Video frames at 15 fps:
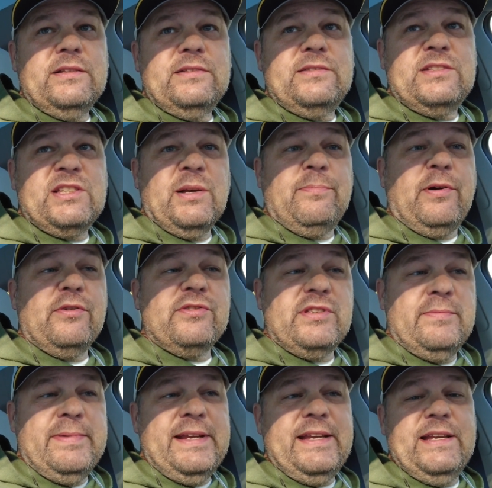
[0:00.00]
supposed to
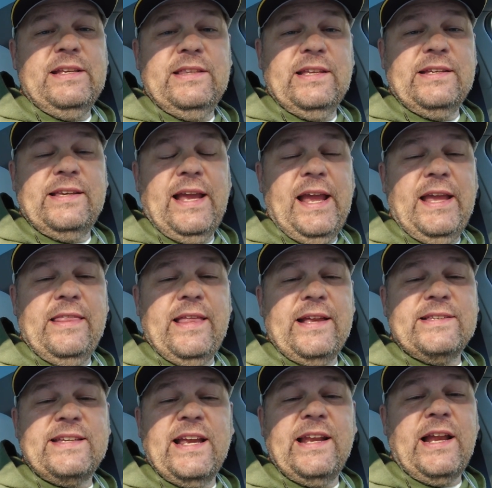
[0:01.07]
be the day
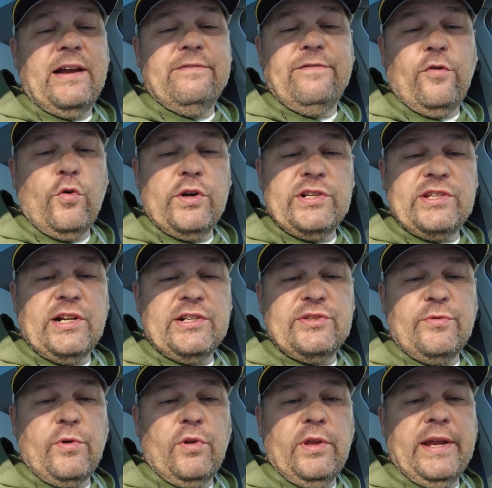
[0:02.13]
that 10.4 starts
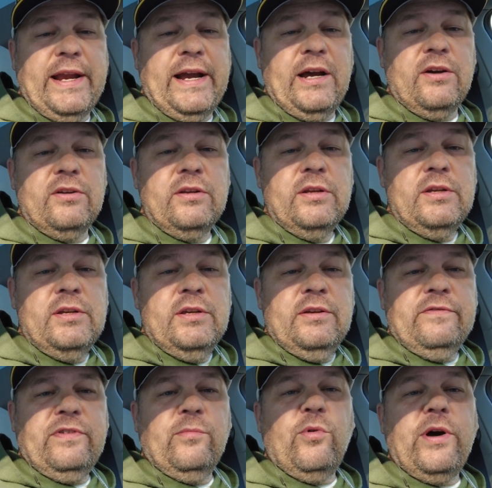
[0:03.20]
rolling out.
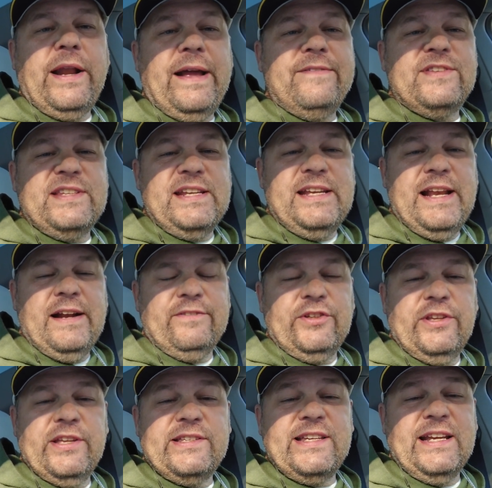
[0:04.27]
From what I've seen after
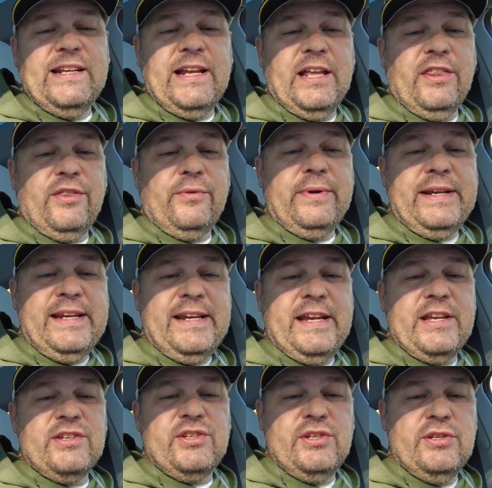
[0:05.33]
the 10.3
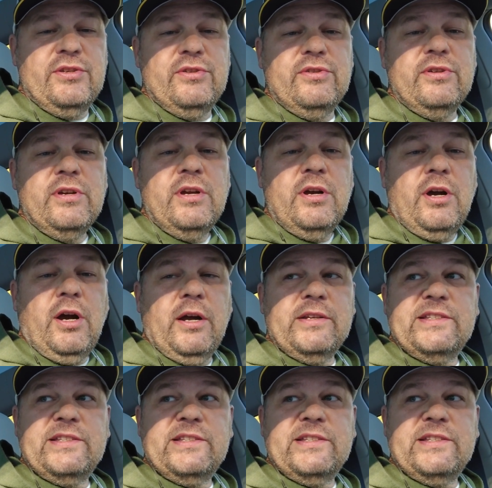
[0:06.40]
issue, on